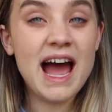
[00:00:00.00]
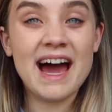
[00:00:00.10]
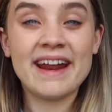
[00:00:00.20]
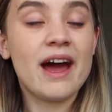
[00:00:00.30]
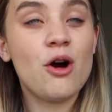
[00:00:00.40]

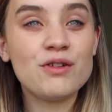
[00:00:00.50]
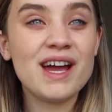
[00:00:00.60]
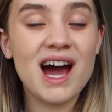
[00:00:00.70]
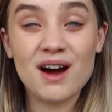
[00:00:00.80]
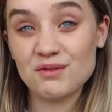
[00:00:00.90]
and I already
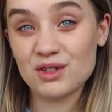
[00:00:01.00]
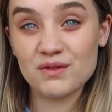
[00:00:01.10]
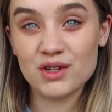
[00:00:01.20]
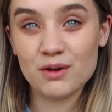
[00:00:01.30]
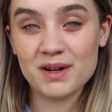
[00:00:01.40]
have done a
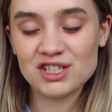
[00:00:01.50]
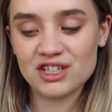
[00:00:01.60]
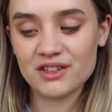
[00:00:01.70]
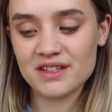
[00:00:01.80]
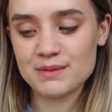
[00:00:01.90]
video on my
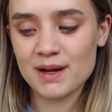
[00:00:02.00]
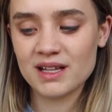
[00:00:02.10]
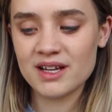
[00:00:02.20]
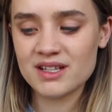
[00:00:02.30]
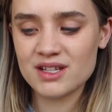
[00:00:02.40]
channel on this
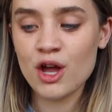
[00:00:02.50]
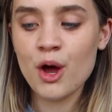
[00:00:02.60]
palette,